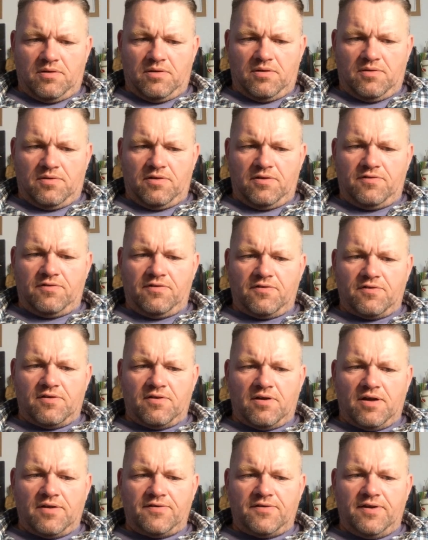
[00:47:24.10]
this is a
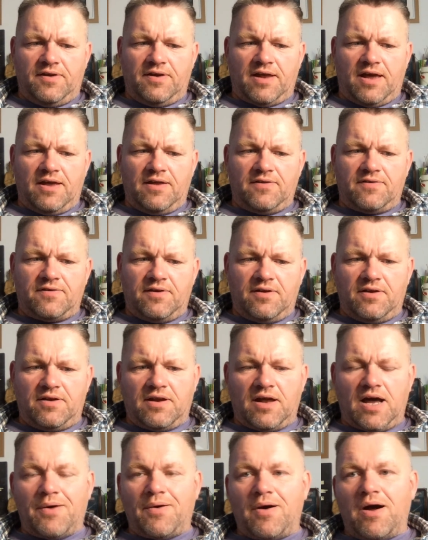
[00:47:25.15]
1980, and
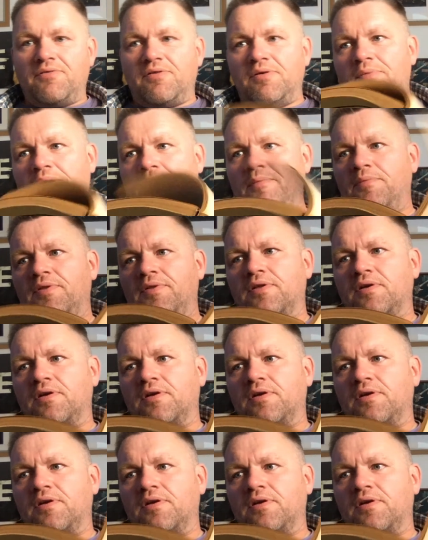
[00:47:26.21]
now I remember the